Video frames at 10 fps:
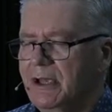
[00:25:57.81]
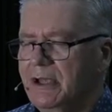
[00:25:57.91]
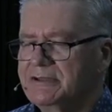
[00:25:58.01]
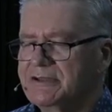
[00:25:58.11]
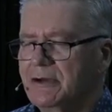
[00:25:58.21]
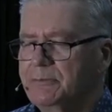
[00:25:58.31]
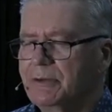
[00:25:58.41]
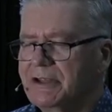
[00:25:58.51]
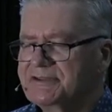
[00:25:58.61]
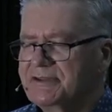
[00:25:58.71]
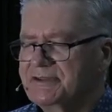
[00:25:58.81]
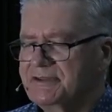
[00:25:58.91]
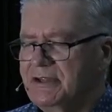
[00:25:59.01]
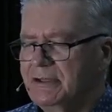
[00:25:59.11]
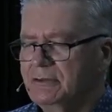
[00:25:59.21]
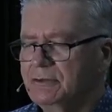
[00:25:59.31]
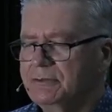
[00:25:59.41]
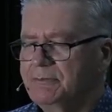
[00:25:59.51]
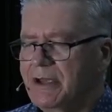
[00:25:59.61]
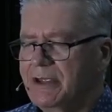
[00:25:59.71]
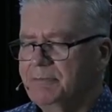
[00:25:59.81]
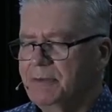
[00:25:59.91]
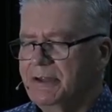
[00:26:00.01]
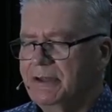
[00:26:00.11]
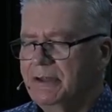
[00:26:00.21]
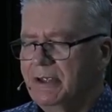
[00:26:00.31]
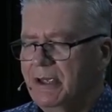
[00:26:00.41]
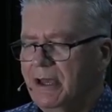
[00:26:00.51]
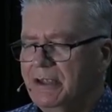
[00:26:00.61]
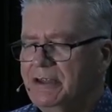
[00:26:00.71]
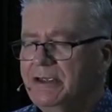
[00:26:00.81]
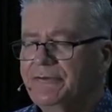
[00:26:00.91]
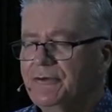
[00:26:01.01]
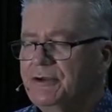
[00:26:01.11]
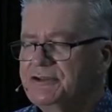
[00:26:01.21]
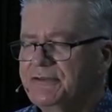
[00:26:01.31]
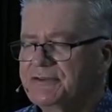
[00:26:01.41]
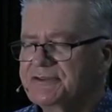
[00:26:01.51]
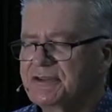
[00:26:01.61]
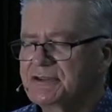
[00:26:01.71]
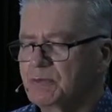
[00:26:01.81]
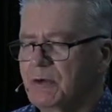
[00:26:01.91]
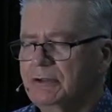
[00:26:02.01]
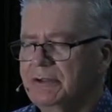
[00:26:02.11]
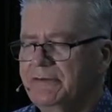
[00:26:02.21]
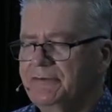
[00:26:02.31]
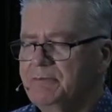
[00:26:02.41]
And so bless this year, Lord. May it be a year for each of us that's well lived.